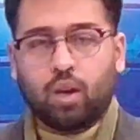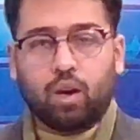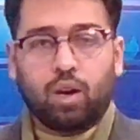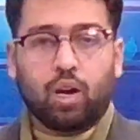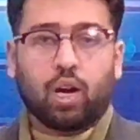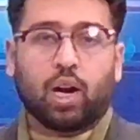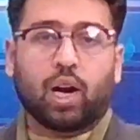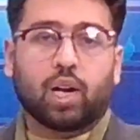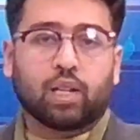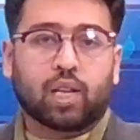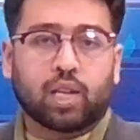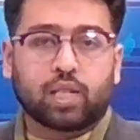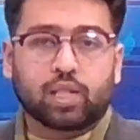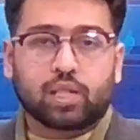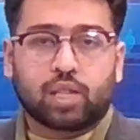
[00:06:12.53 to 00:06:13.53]
And
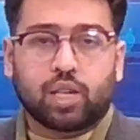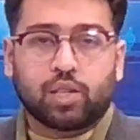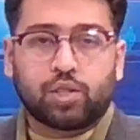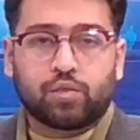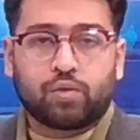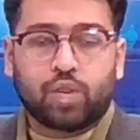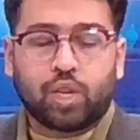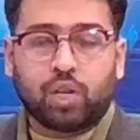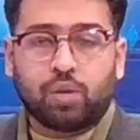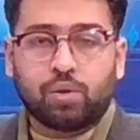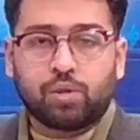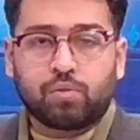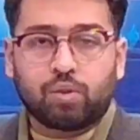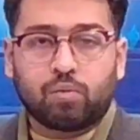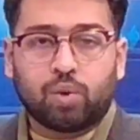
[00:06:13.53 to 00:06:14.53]
that is the end of the
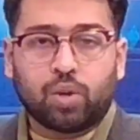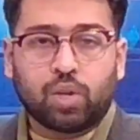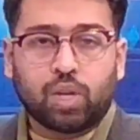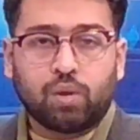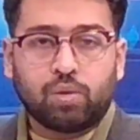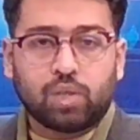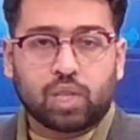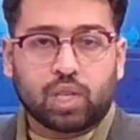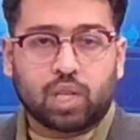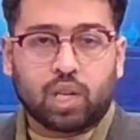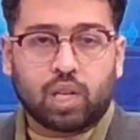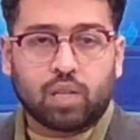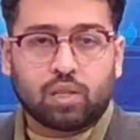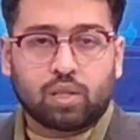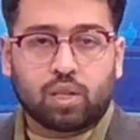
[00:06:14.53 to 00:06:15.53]
news. For more news and
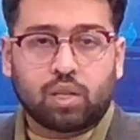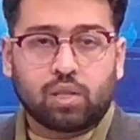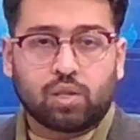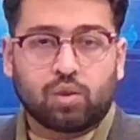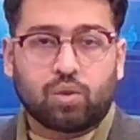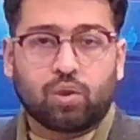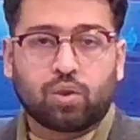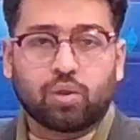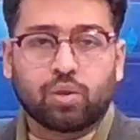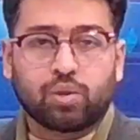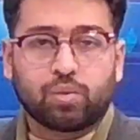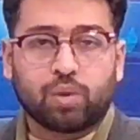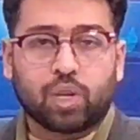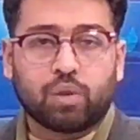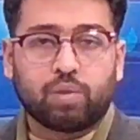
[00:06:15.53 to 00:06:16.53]
analyses, log on
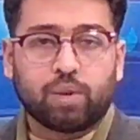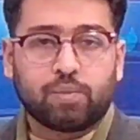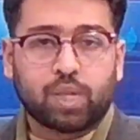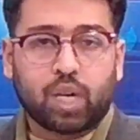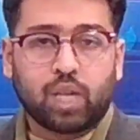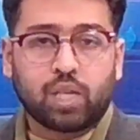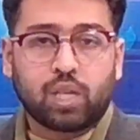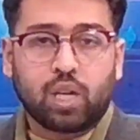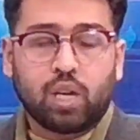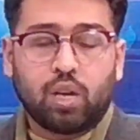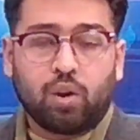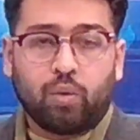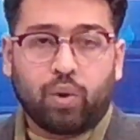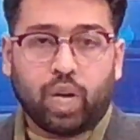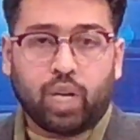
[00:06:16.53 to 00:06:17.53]
to our website
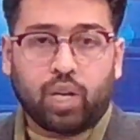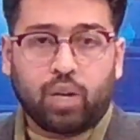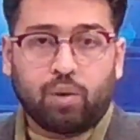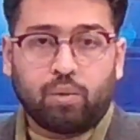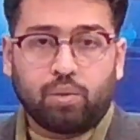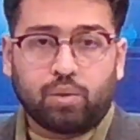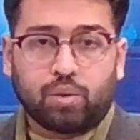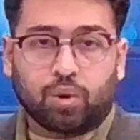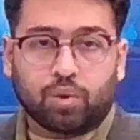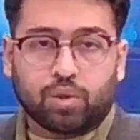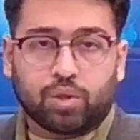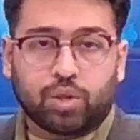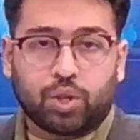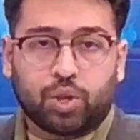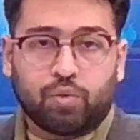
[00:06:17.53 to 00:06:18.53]

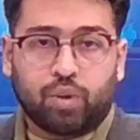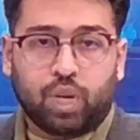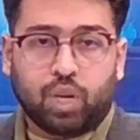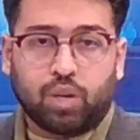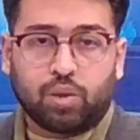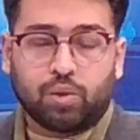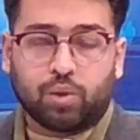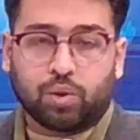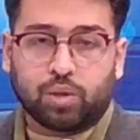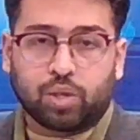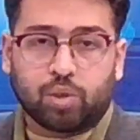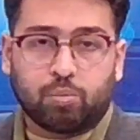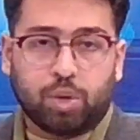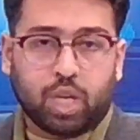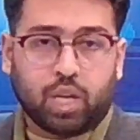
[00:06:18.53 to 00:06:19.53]

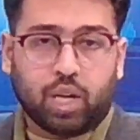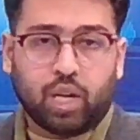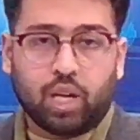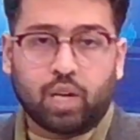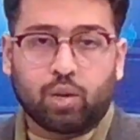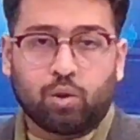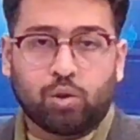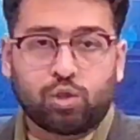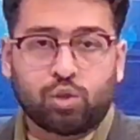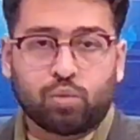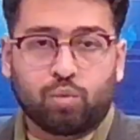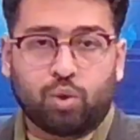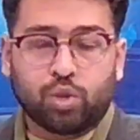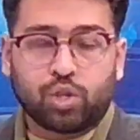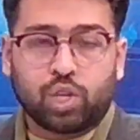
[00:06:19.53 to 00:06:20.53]
radio.gov.pk and also
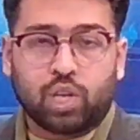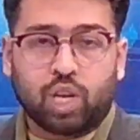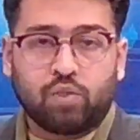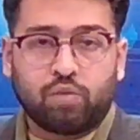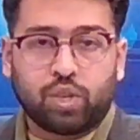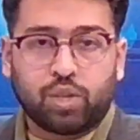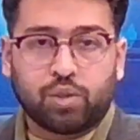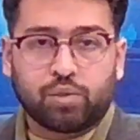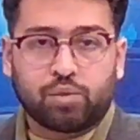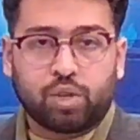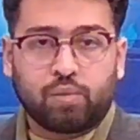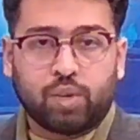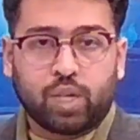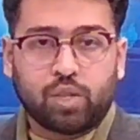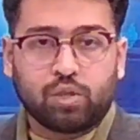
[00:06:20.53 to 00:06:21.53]
watch live video
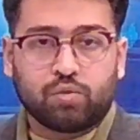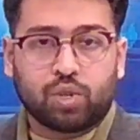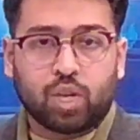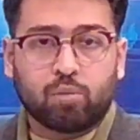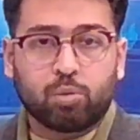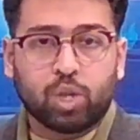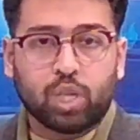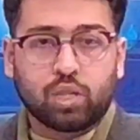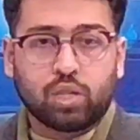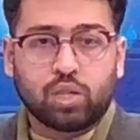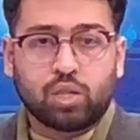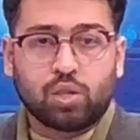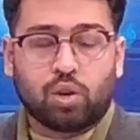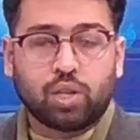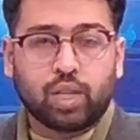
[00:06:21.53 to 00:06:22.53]
streamings of our
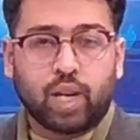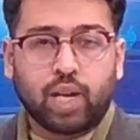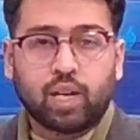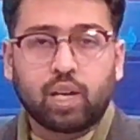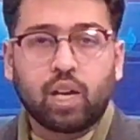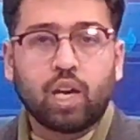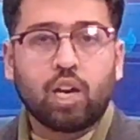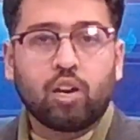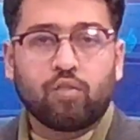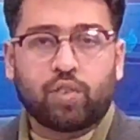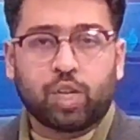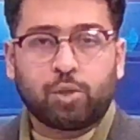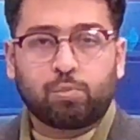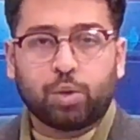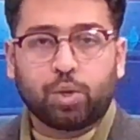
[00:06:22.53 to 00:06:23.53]
bulletins on the link
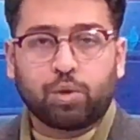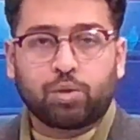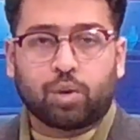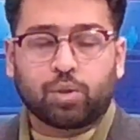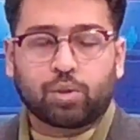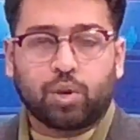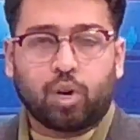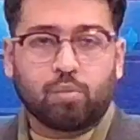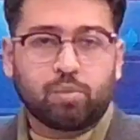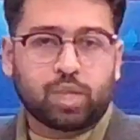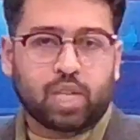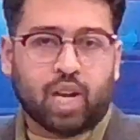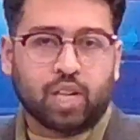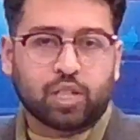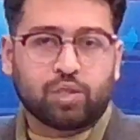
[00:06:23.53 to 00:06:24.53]
facebook.com
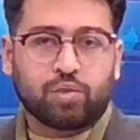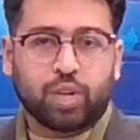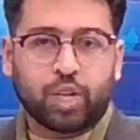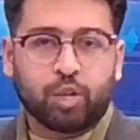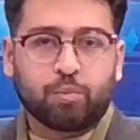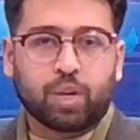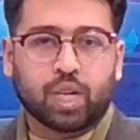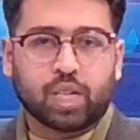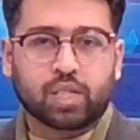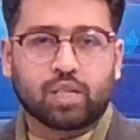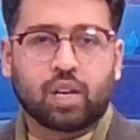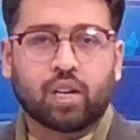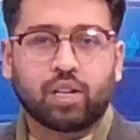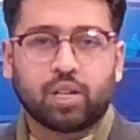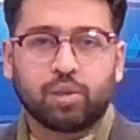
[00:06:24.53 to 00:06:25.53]
slash Radio
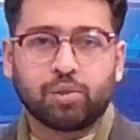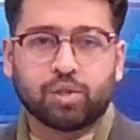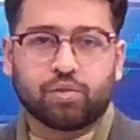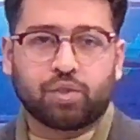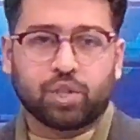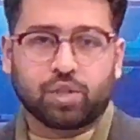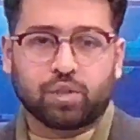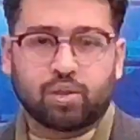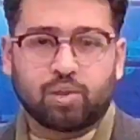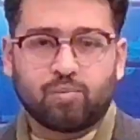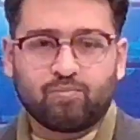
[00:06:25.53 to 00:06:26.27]
Pakistan News Official.